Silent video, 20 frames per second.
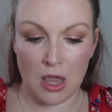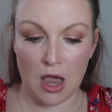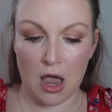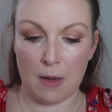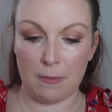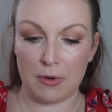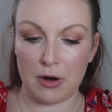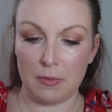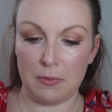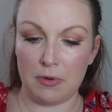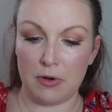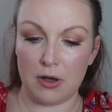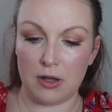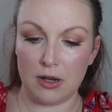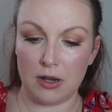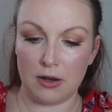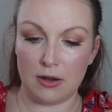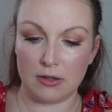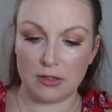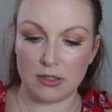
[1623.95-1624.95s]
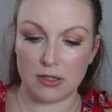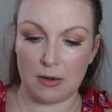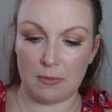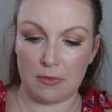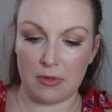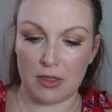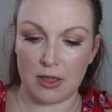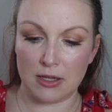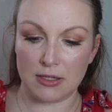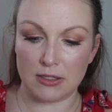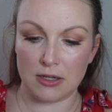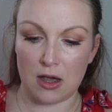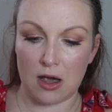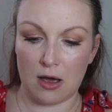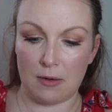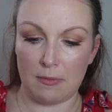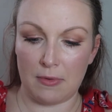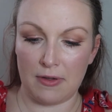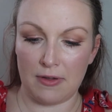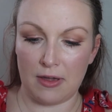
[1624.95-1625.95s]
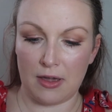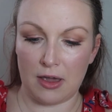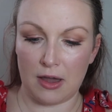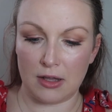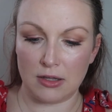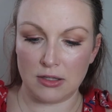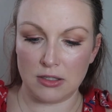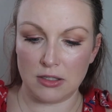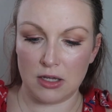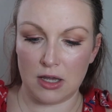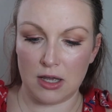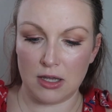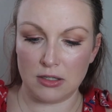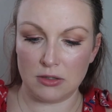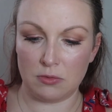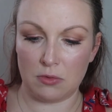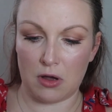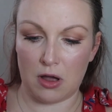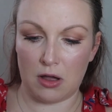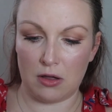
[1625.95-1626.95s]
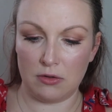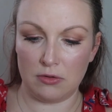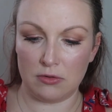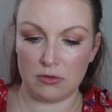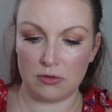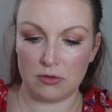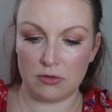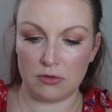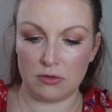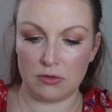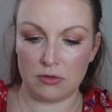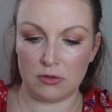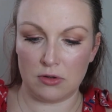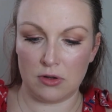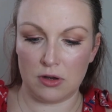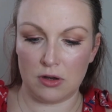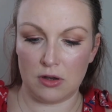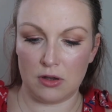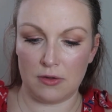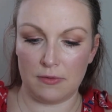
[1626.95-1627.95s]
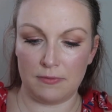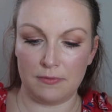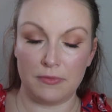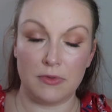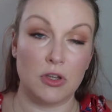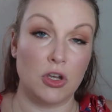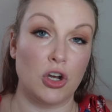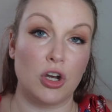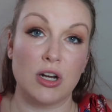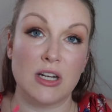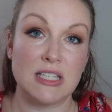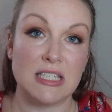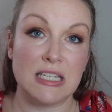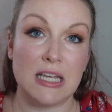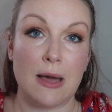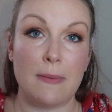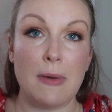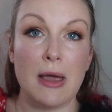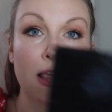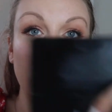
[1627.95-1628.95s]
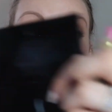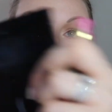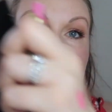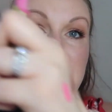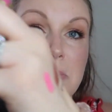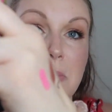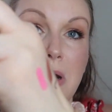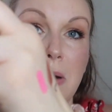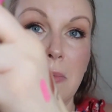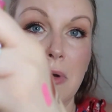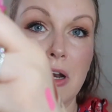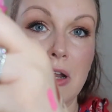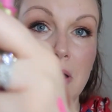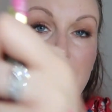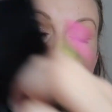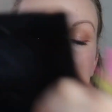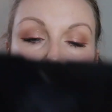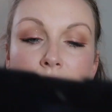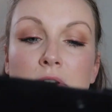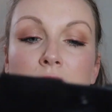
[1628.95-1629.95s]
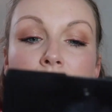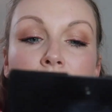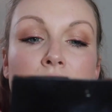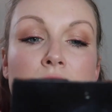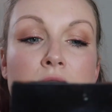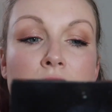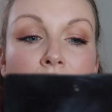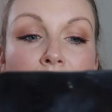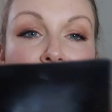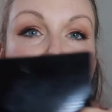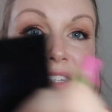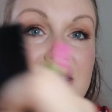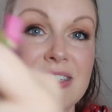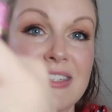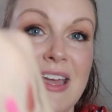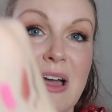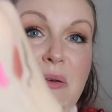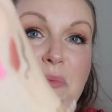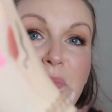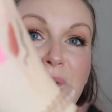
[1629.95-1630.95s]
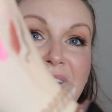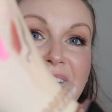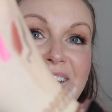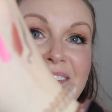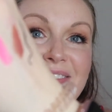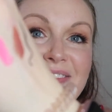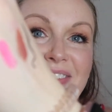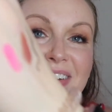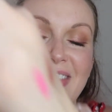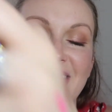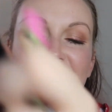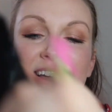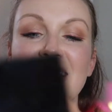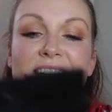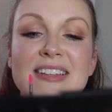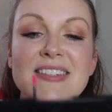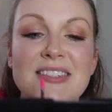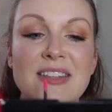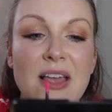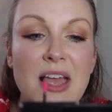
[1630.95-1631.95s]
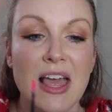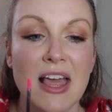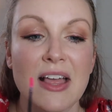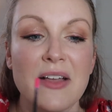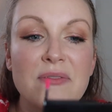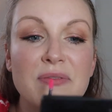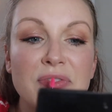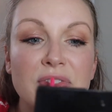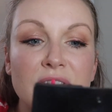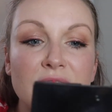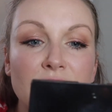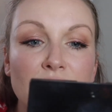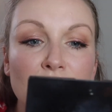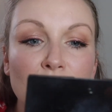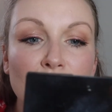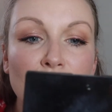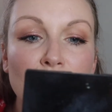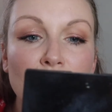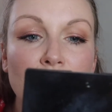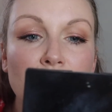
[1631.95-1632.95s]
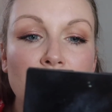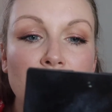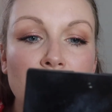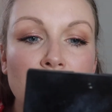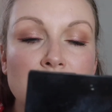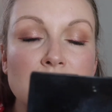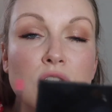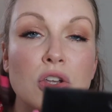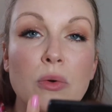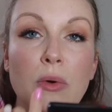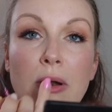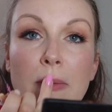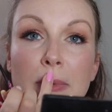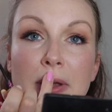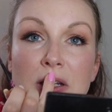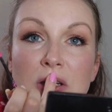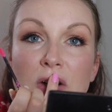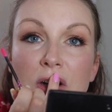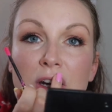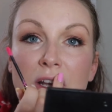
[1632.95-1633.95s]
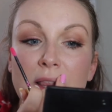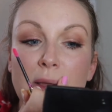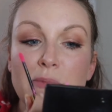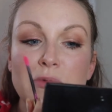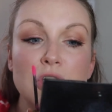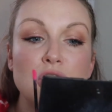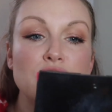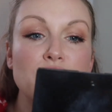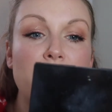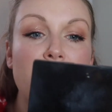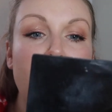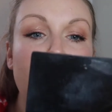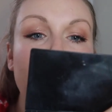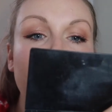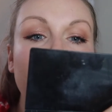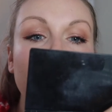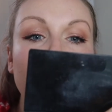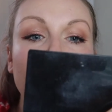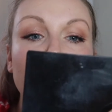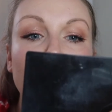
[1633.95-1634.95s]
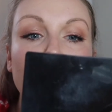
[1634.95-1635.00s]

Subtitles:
I'm gonna put some of this on my hand as well. You're gonna see on my lips, but I'm gonna see how bright and fun that is. So you wanna make sure your lips are dry.